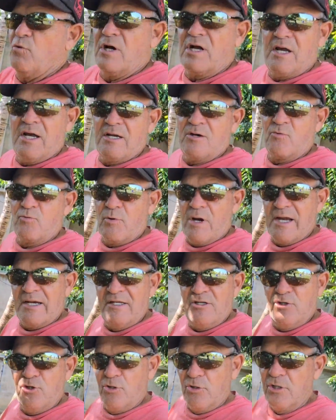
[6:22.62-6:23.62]
what kind of
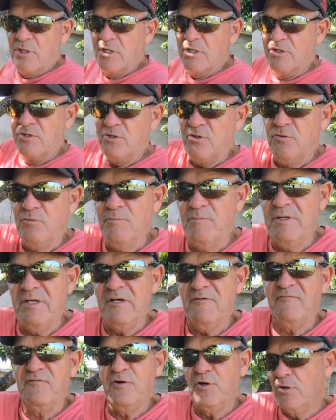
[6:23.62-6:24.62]
riding you're going to do.
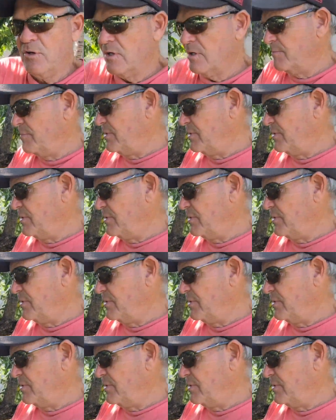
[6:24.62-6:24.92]
If you're going to